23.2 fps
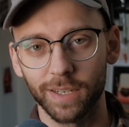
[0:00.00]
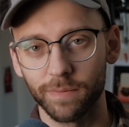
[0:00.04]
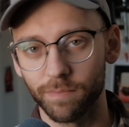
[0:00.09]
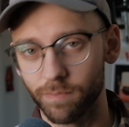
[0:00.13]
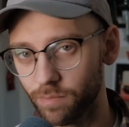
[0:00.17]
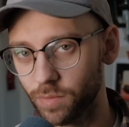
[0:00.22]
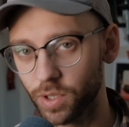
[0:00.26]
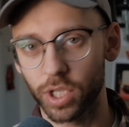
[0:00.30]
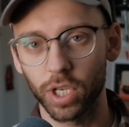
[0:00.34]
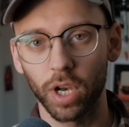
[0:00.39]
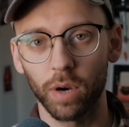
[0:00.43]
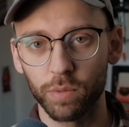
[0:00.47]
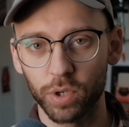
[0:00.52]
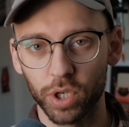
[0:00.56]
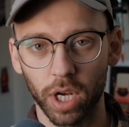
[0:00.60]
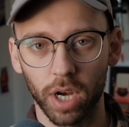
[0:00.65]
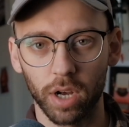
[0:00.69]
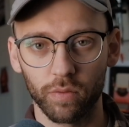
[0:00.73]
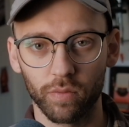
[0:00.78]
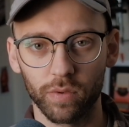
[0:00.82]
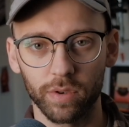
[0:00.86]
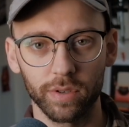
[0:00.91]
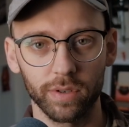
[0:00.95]

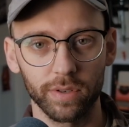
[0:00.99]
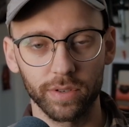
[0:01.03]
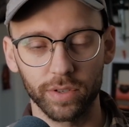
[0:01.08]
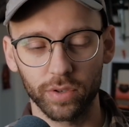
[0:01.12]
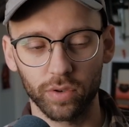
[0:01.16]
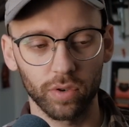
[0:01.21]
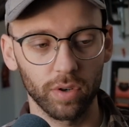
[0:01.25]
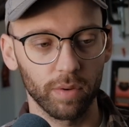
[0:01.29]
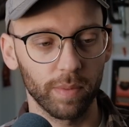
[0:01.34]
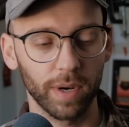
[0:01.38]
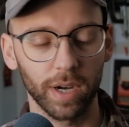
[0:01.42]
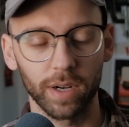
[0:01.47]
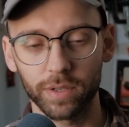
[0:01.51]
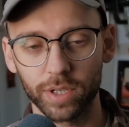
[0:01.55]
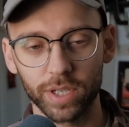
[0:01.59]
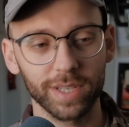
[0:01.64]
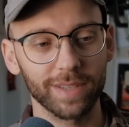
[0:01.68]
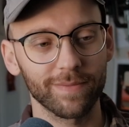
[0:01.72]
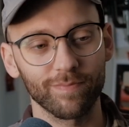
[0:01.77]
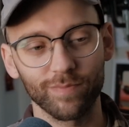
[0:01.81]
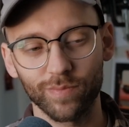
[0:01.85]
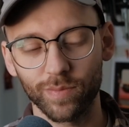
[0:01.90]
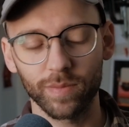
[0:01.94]
subgenres or about
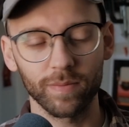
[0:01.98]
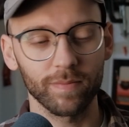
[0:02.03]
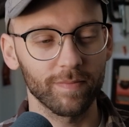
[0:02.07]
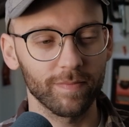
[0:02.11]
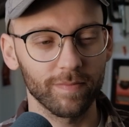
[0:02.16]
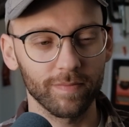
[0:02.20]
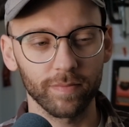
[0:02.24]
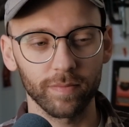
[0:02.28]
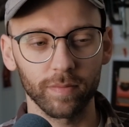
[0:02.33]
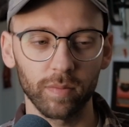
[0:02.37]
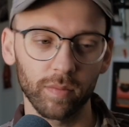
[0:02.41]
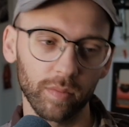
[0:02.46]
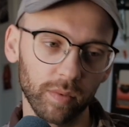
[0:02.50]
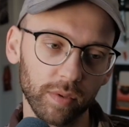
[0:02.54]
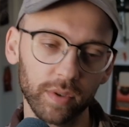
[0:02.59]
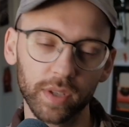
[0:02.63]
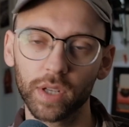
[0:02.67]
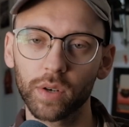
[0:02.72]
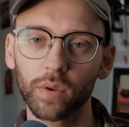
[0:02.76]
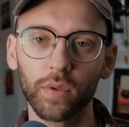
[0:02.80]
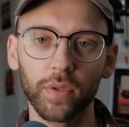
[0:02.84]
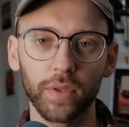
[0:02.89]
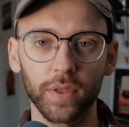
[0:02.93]
just
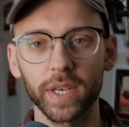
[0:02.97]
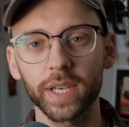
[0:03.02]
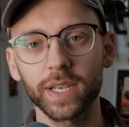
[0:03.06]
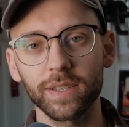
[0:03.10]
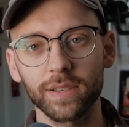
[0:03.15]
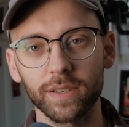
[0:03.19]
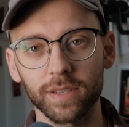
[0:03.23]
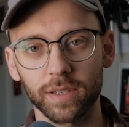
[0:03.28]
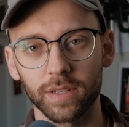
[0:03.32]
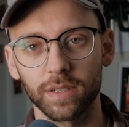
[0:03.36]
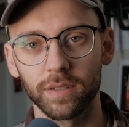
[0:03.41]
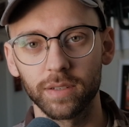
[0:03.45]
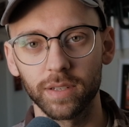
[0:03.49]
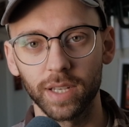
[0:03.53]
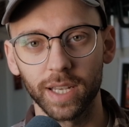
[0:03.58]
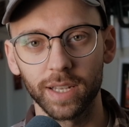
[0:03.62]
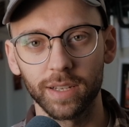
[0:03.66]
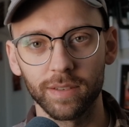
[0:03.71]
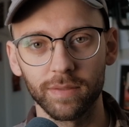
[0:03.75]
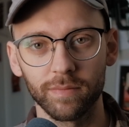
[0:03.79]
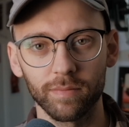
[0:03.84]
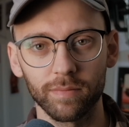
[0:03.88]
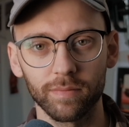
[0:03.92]
little things
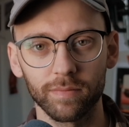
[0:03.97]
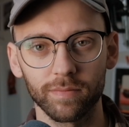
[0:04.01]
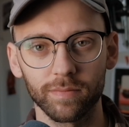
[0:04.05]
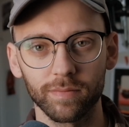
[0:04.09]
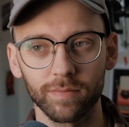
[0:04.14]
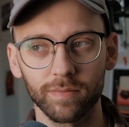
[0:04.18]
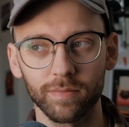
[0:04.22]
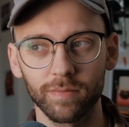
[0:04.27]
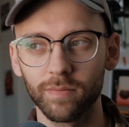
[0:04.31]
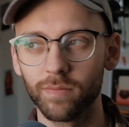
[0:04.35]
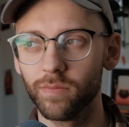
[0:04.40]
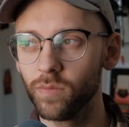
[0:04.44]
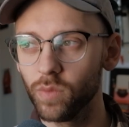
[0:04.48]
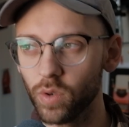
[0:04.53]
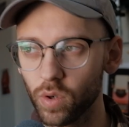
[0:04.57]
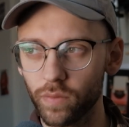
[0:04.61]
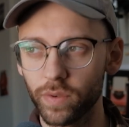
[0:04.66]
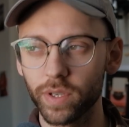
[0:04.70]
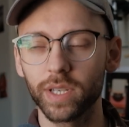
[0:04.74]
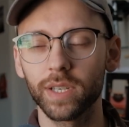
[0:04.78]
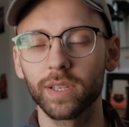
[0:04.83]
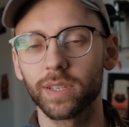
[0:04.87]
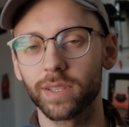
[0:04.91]
in
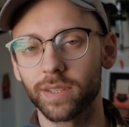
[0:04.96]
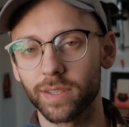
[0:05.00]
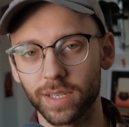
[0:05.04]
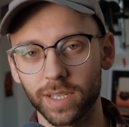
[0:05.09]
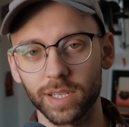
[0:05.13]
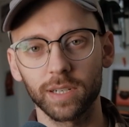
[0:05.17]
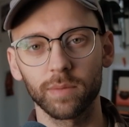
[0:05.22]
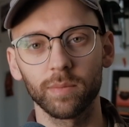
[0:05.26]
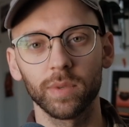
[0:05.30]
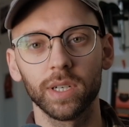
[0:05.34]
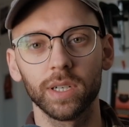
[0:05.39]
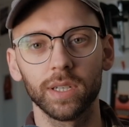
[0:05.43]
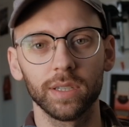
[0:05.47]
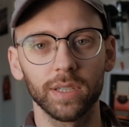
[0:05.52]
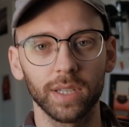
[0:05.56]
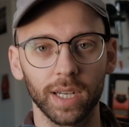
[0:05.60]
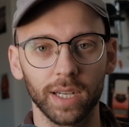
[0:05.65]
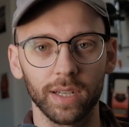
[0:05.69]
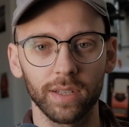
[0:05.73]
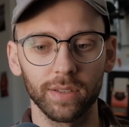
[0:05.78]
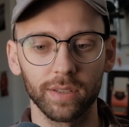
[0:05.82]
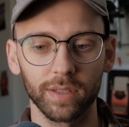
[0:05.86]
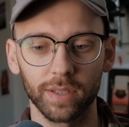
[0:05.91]
movies and cinema
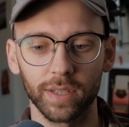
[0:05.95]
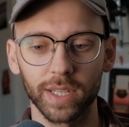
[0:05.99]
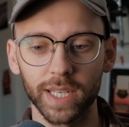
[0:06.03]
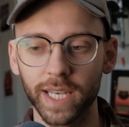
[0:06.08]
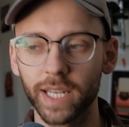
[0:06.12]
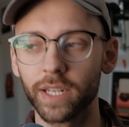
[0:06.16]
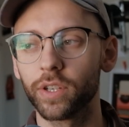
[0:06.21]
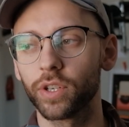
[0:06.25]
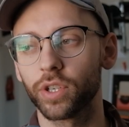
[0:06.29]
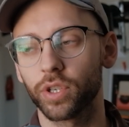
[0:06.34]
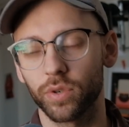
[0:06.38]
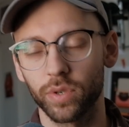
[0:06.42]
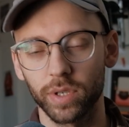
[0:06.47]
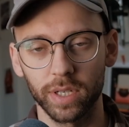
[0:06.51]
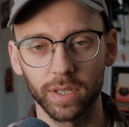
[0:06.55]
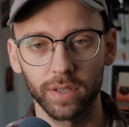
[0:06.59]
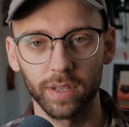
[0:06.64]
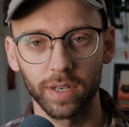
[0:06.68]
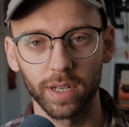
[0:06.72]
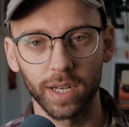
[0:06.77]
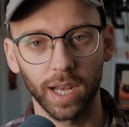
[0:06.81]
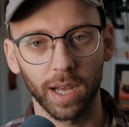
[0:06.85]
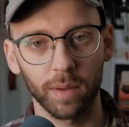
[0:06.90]
and the industry
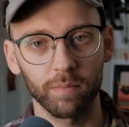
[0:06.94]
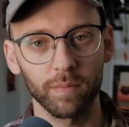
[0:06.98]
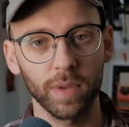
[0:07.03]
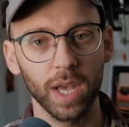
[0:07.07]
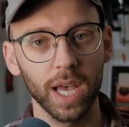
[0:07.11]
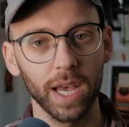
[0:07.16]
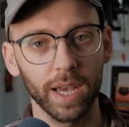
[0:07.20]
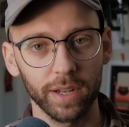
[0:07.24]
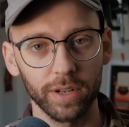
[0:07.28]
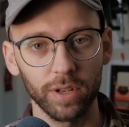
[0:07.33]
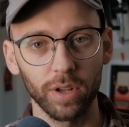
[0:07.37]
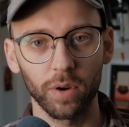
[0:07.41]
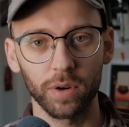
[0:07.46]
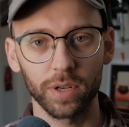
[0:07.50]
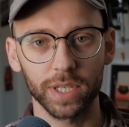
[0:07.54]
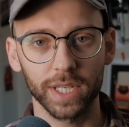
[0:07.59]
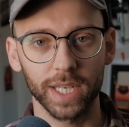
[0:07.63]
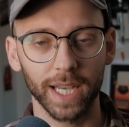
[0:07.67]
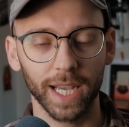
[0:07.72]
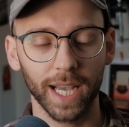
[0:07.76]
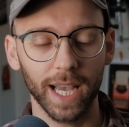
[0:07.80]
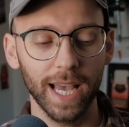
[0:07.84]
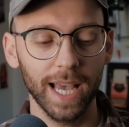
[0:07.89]
that I'm
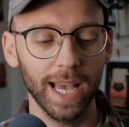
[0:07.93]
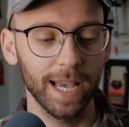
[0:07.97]
noticing.